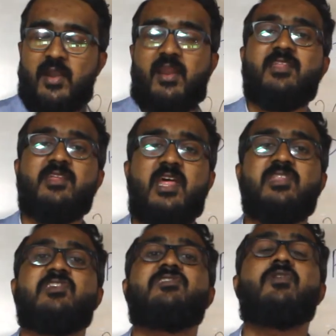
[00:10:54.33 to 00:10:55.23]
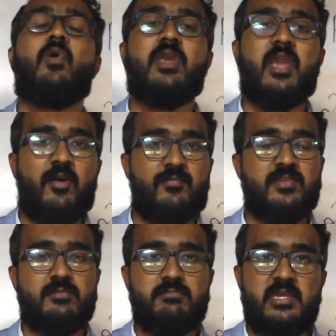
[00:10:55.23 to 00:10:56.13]
rather than just going
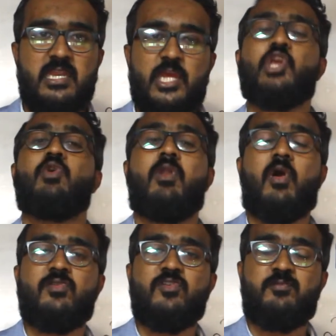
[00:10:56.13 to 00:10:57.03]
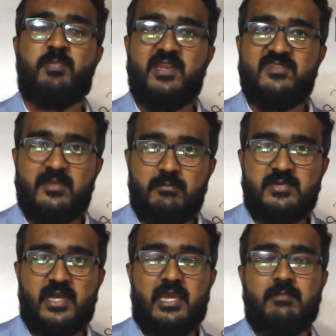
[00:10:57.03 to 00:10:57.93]
after the meaning, you will also spend
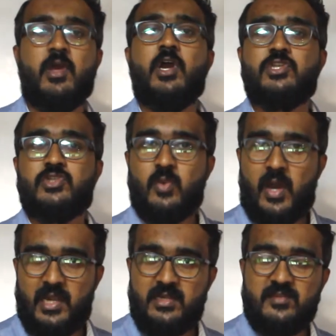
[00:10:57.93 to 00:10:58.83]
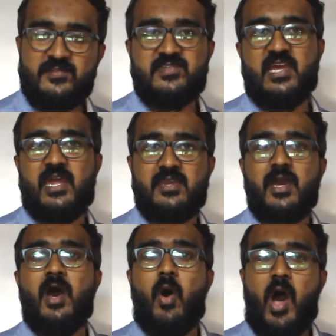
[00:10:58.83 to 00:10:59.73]
some time to
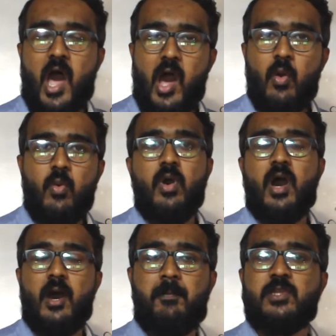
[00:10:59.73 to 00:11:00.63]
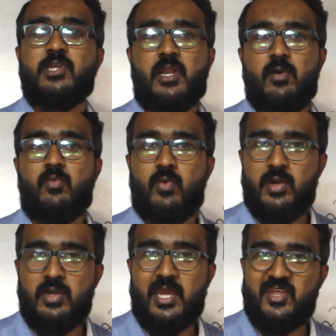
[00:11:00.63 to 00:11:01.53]
understand how particular
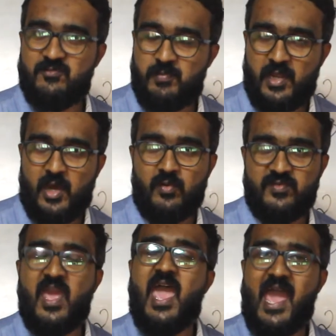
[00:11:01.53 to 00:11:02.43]
word is pronounced,